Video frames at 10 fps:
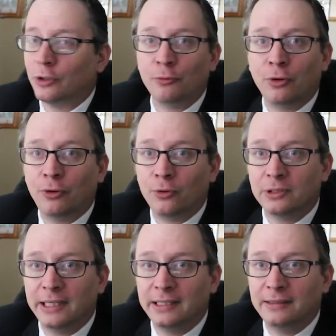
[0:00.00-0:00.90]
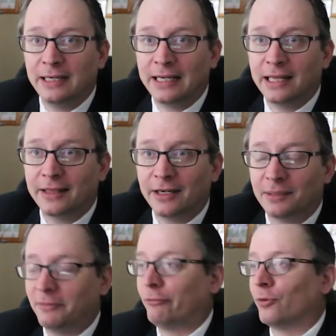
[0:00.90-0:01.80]
Well, lo and behold, they didn't get
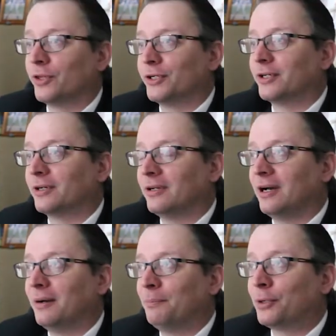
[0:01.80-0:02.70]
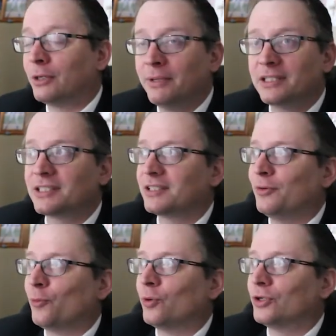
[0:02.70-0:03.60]
there before their permits
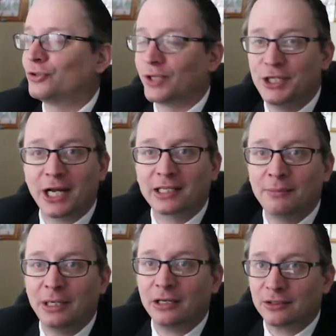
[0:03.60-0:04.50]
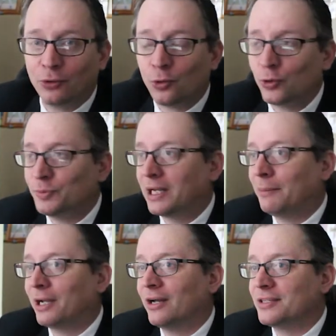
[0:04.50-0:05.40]
were rejected because the hole was
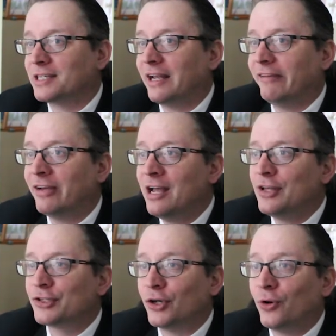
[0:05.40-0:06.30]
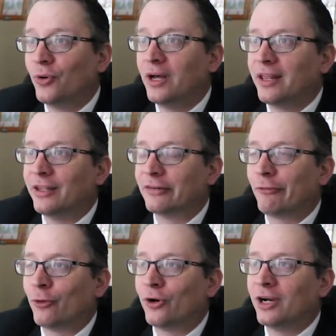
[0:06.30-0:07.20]
becoming unsafe. So
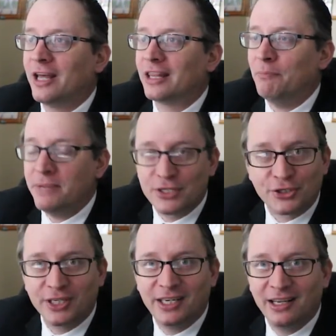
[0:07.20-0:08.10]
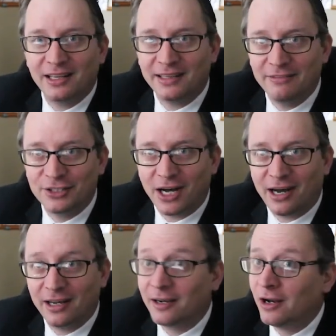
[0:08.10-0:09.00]
therefore, the mystery lives
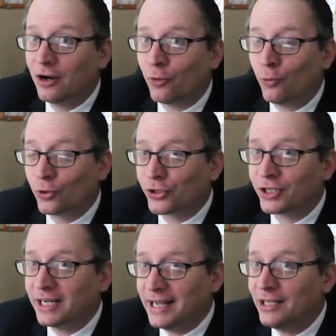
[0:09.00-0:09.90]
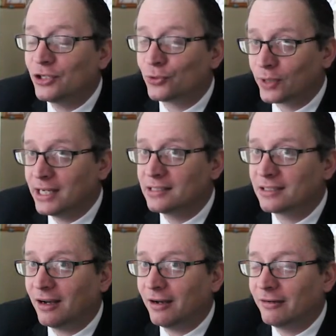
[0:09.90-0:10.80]
on. Were there an ancient
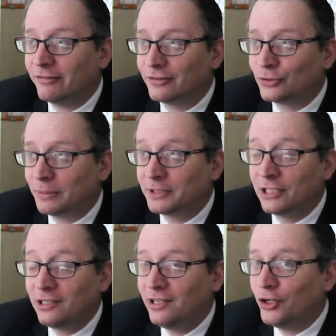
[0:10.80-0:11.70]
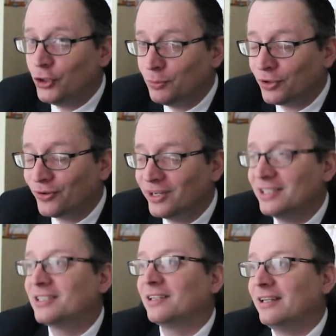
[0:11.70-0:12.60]
race of reptilian
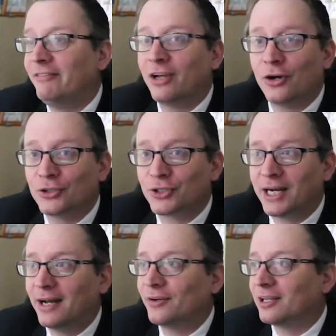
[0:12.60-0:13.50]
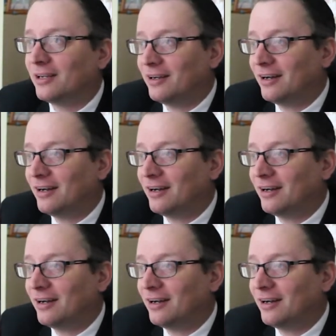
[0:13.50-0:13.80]
humanoids living underground